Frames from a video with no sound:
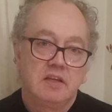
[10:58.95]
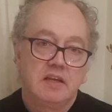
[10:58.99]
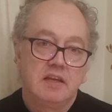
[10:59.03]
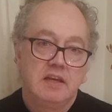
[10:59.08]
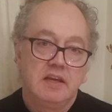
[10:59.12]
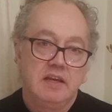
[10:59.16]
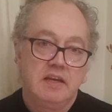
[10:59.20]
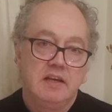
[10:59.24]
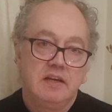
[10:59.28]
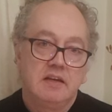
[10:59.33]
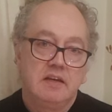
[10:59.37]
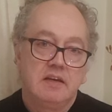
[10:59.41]

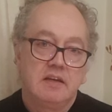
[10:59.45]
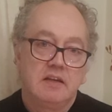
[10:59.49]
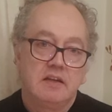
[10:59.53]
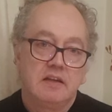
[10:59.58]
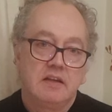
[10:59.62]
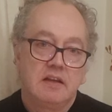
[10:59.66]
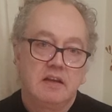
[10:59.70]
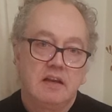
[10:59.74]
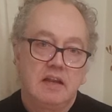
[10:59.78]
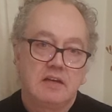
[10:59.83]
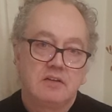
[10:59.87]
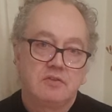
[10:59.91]
in
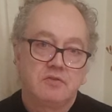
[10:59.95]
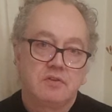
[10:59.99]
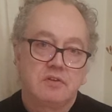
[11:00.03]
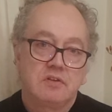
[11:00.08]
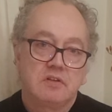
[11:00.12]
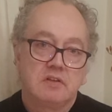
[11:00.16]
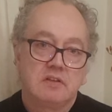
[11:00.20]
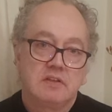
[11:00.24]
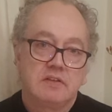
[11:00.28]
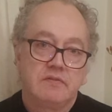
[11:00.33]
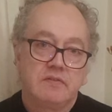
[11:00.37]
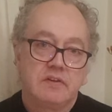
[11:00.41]

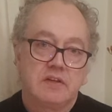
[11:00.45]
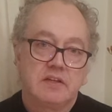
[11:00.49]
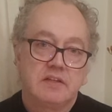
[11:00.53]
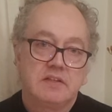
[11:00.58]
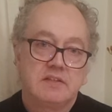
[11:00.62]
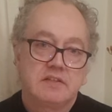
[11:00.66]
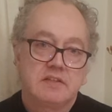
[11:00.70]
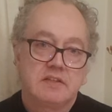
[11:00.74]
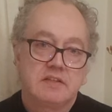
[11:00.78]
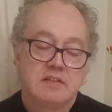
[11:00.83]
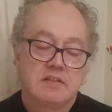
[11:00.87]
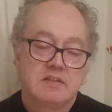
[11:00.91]
electrical
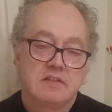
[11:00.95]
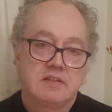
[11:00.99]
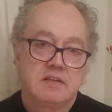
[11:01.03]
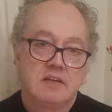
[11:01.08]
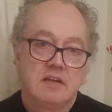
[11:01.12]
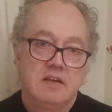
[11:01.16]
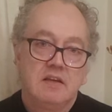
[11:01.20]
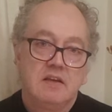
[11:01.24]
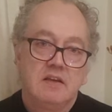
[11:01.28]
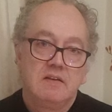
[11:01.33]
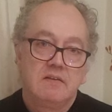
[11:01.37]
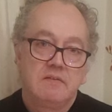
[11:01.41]
devices.
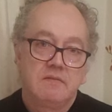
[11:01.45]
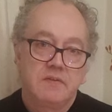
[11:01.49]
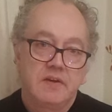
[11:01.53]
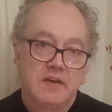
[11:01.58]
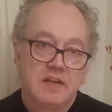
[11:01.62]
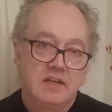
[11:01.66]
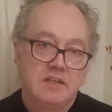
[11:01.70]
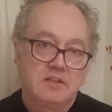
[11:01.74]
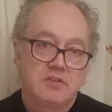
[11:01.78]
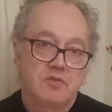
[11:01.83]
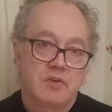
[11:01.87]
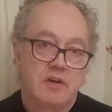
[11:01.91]

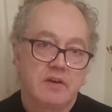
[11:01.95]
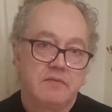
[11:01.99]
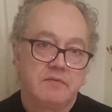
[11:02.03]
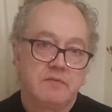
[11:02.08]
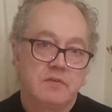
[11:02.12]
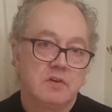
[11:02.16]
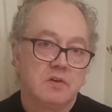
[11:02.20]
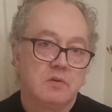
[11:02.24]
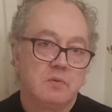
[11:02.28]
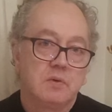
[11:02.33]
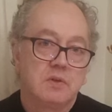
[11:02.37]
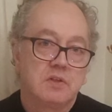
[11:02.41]
Fairly
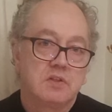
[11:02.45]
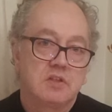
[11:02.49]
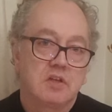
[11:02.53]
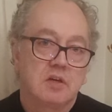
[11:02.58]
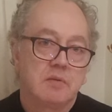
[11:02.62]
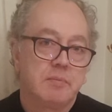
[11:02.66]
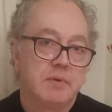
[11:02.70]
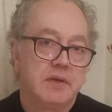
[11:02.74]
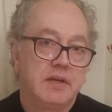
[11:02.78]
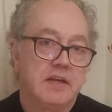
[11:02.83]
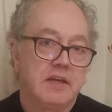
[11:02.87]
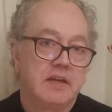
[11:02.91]
straightforward
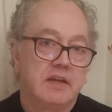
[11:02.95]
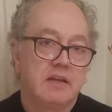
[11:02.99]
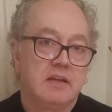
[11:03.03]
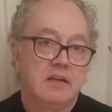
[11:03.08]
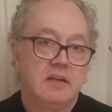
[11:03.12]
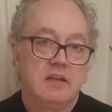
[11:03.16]
topic.